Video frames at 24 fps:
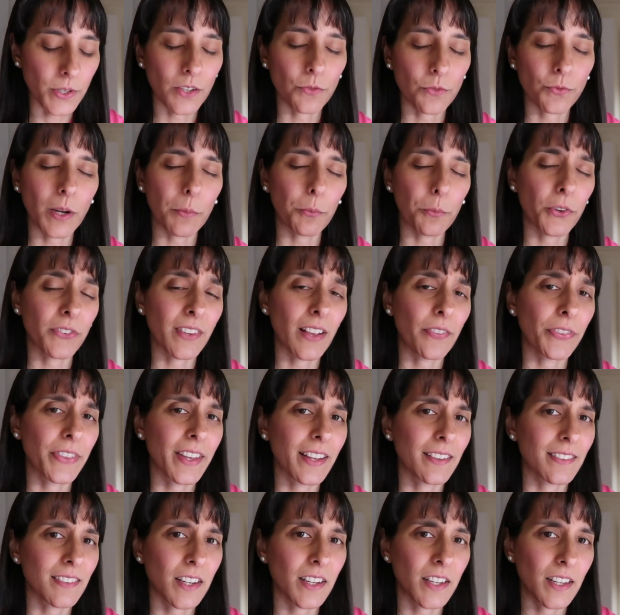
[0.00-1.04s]
can represent
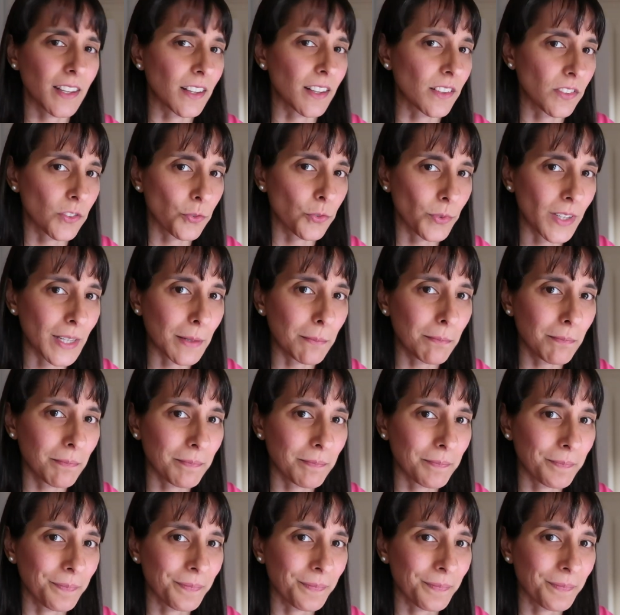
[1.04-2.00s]
things that are extreme,